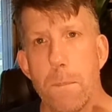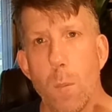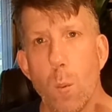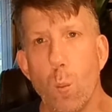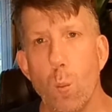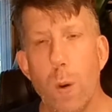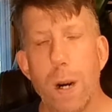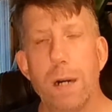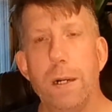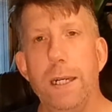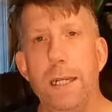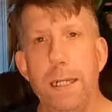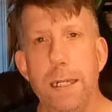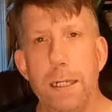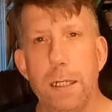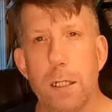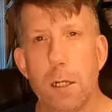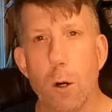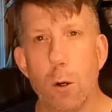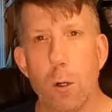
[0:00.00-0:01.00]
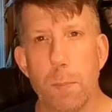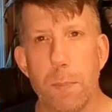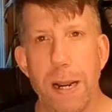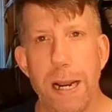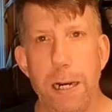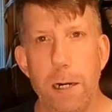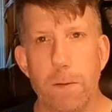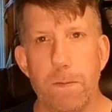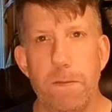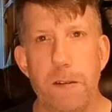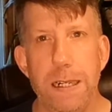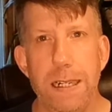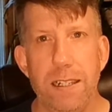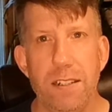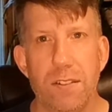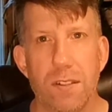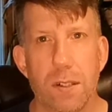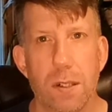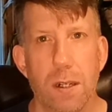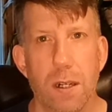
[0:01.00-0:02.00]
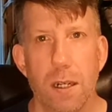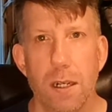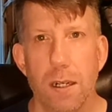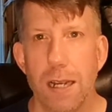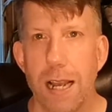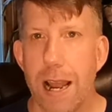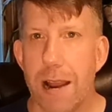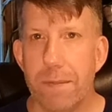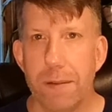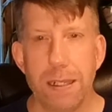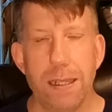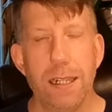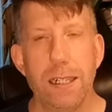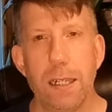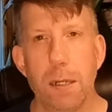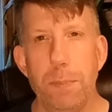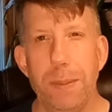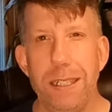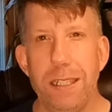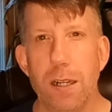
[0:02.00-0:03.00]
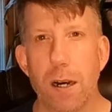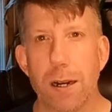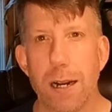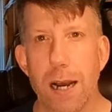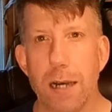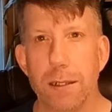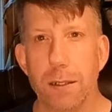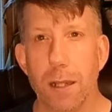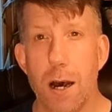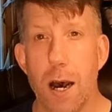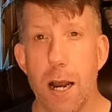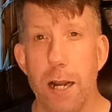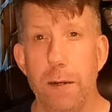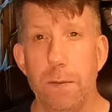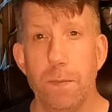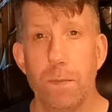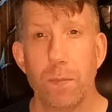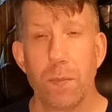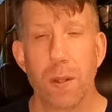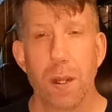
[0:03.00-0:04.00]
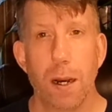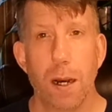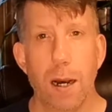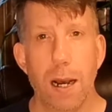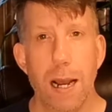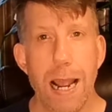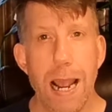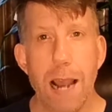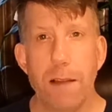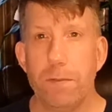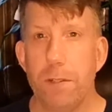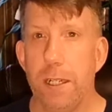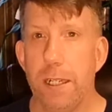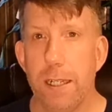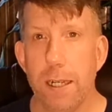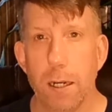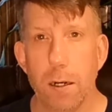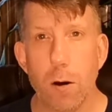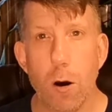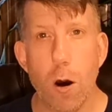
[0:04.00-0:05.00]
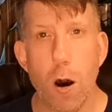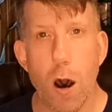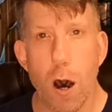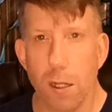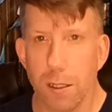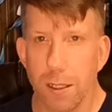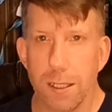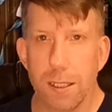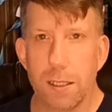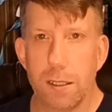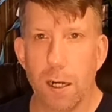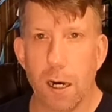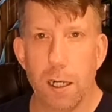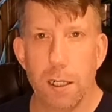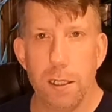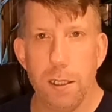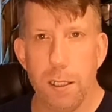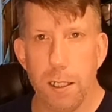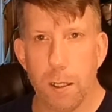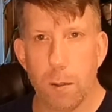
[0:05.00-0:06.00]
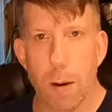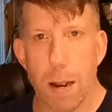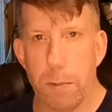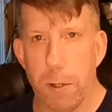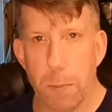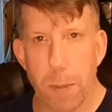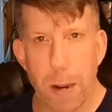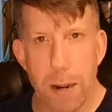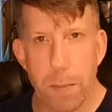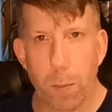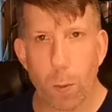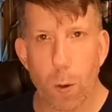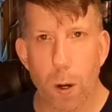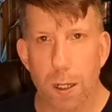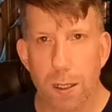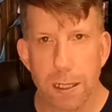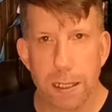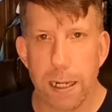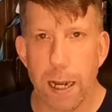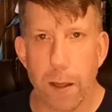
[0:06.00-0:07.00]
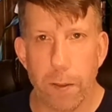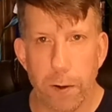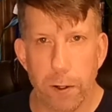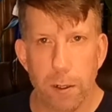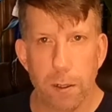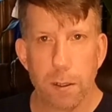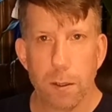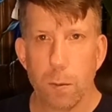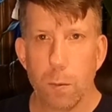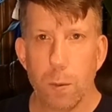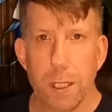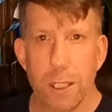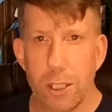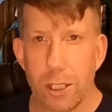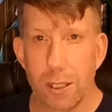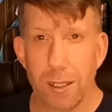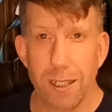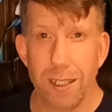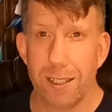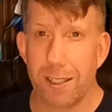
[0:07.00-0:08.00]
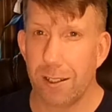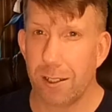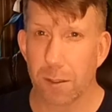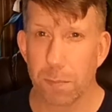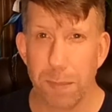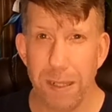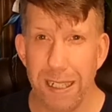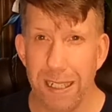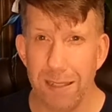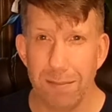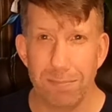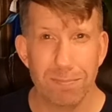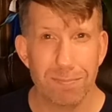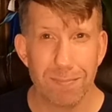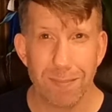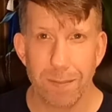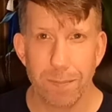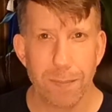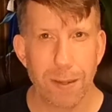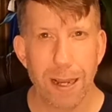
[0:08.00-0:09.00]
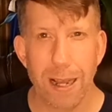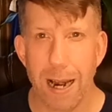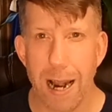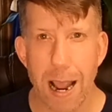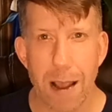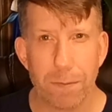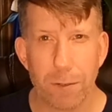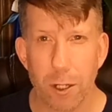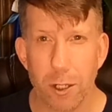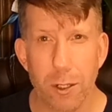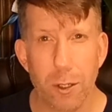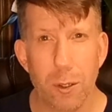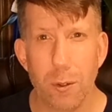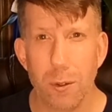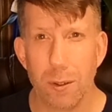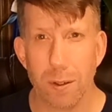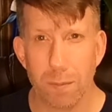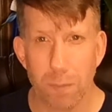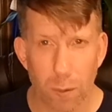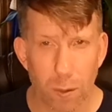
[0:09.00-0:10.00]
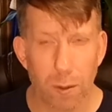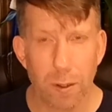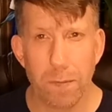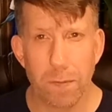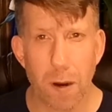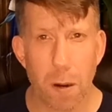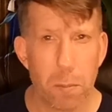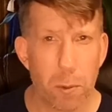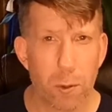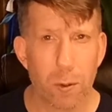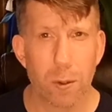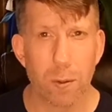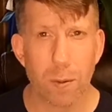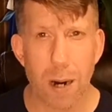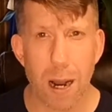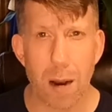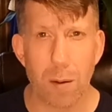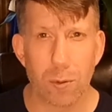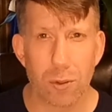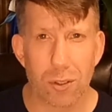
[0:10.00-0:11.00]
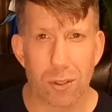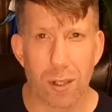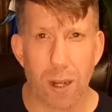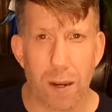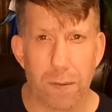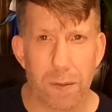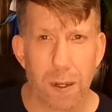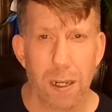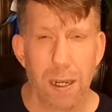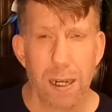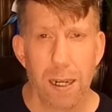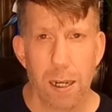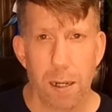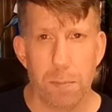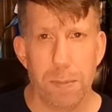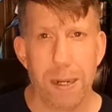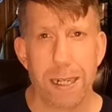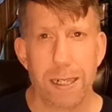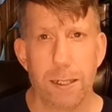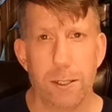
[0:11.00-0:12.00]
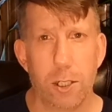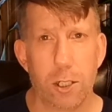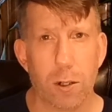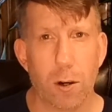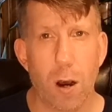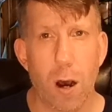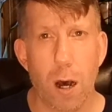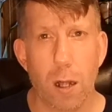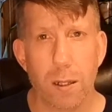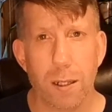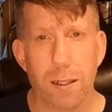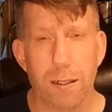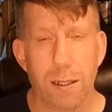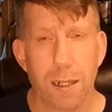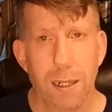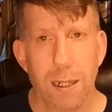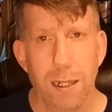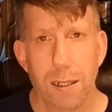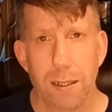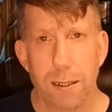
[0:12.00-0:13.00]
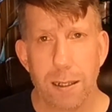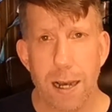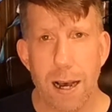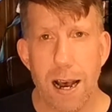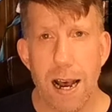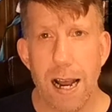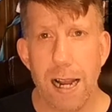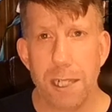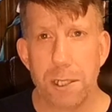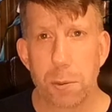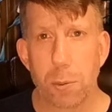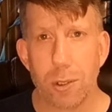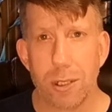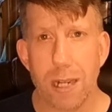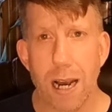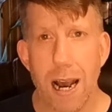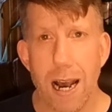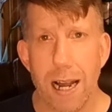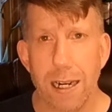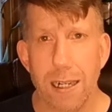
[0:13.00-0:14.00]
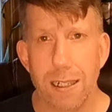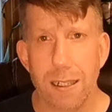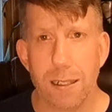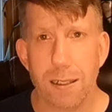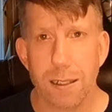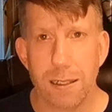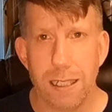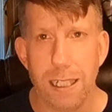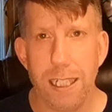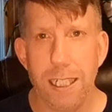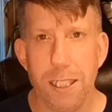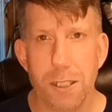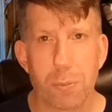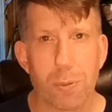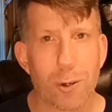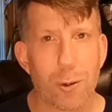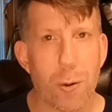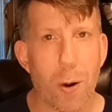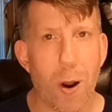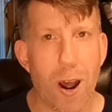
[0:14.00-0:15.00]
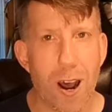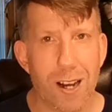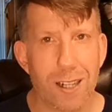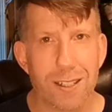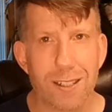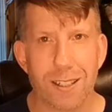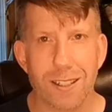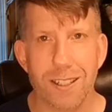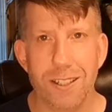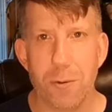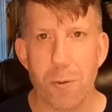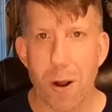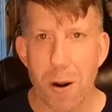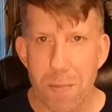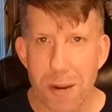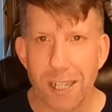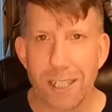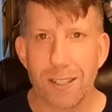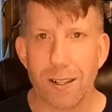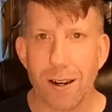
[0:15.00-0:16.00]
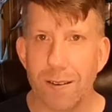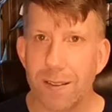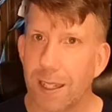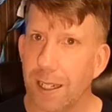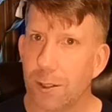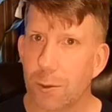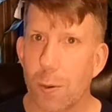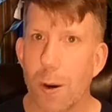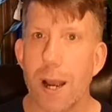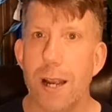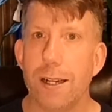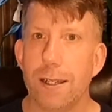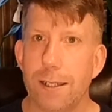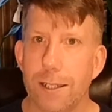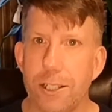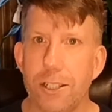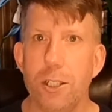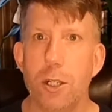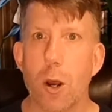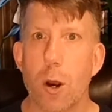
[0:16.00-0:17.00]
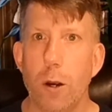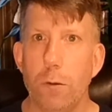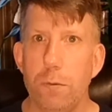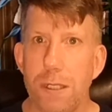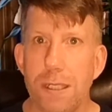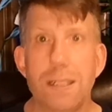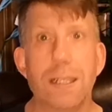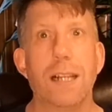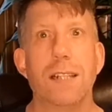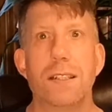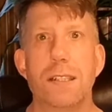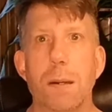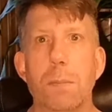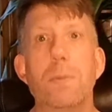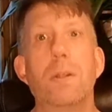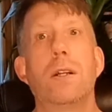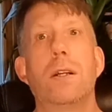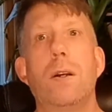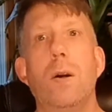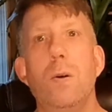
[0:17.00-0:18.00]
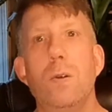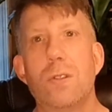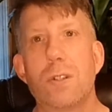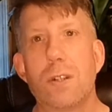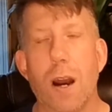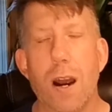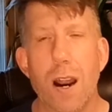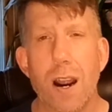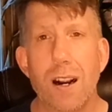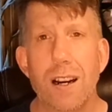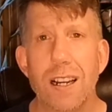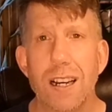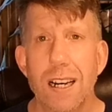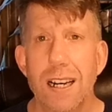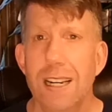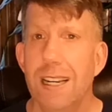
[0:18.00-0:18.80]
where you need to go to pay your fees. Everything can be done online. After you get all this done, grab your paperwork together, which it took me an afternoon of really fumbling around with stuff and making sure all the I's were dotted and the T's were crossed, and you want to make sure everything's right because you know if you send something to the Coast Guard